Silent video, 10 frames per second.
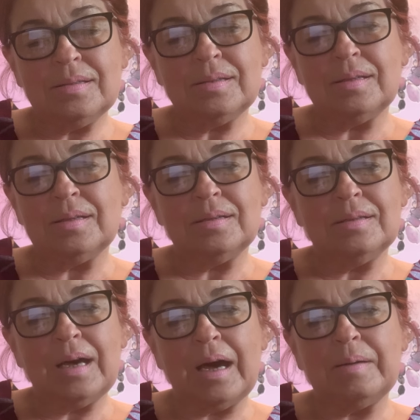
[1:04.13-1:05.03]
uh,
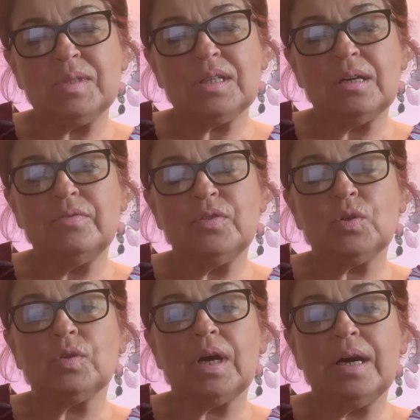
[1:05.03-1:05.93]
I'm
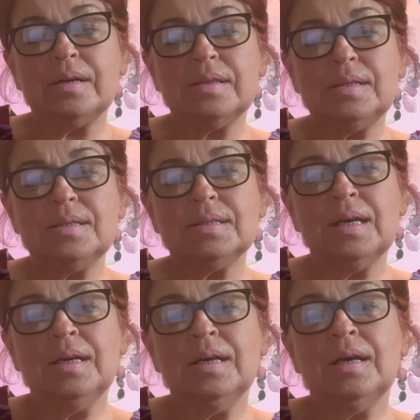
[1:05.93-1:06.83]
self-taught artist
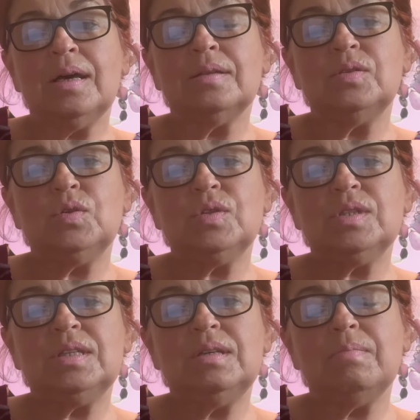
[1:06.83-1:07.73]
and you
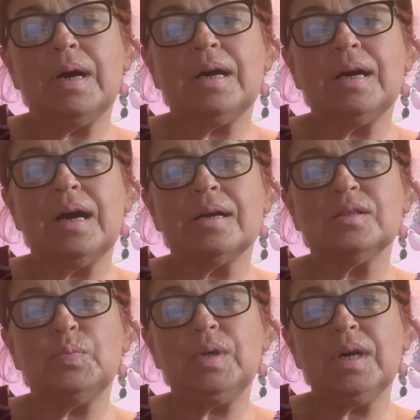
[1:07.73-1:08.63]
see my
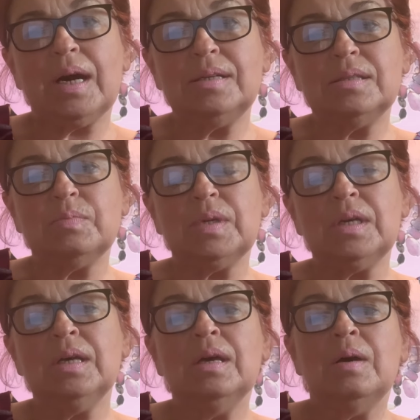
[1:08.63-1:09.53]
art behind me.
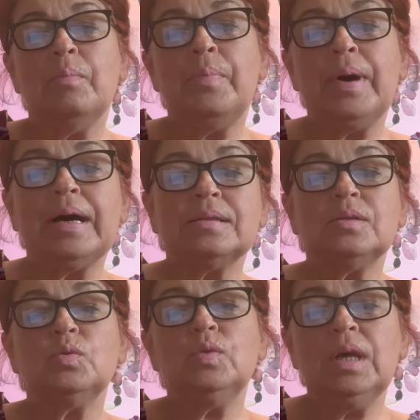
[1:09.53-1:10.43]
But
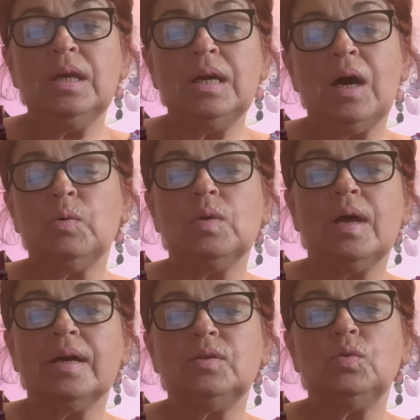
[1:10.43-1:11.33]
today I would
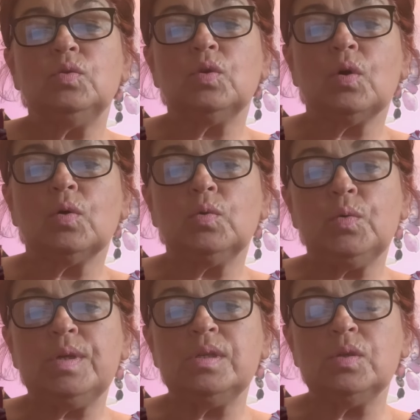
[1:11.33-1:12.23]
like to talk
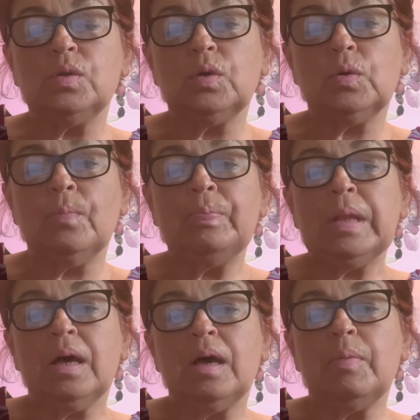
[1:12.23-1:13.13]
with you
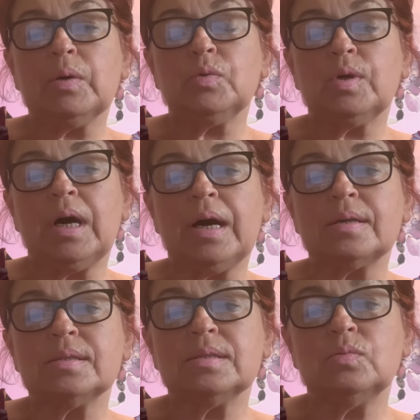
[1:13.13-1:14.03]
about
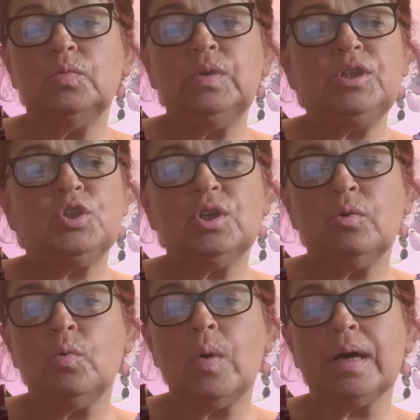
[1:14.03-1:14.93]
cars, which
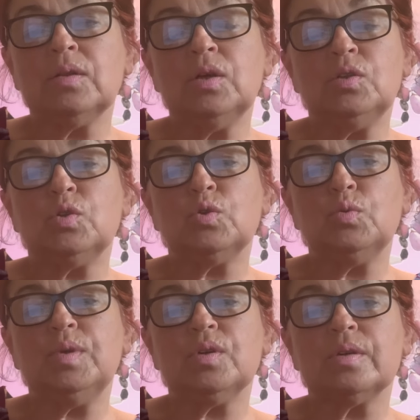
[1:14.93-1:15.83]
one it
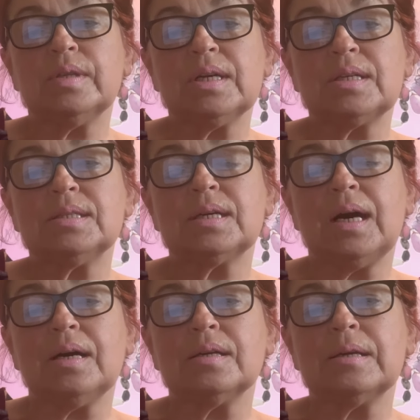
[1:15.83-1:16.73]
should be your next car.